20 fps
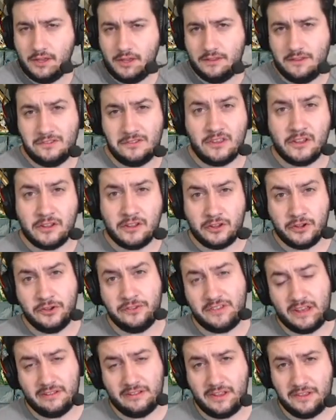This concludes
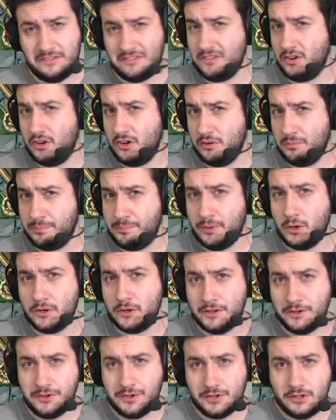our lesson on board
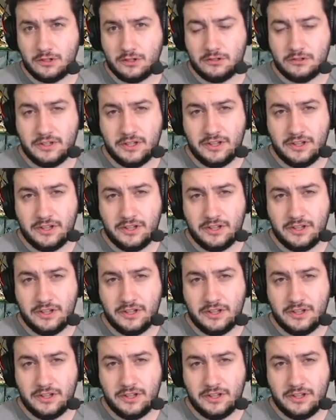control.